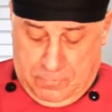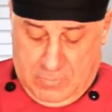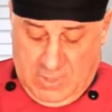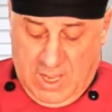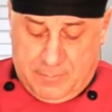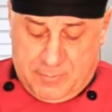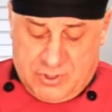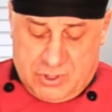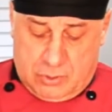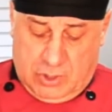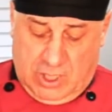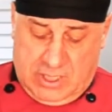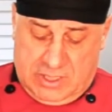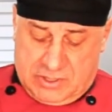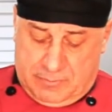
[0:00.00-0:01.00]
episode
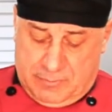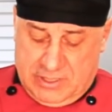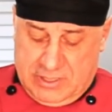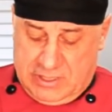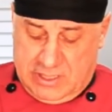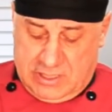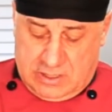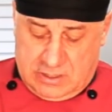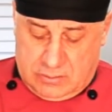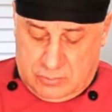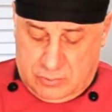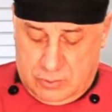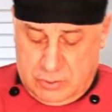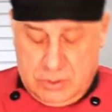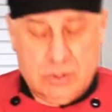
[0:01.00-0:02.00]
I explained
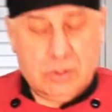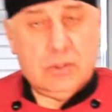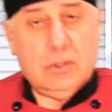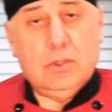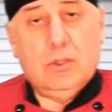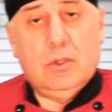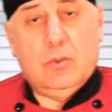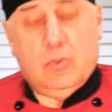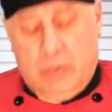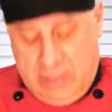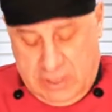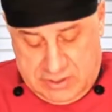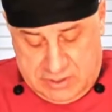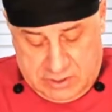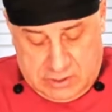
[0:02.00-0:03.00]
how we
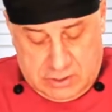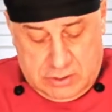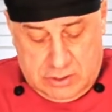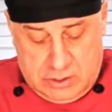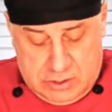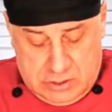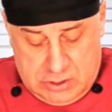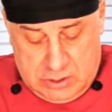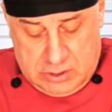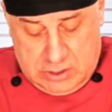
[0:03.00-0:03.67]
get the onion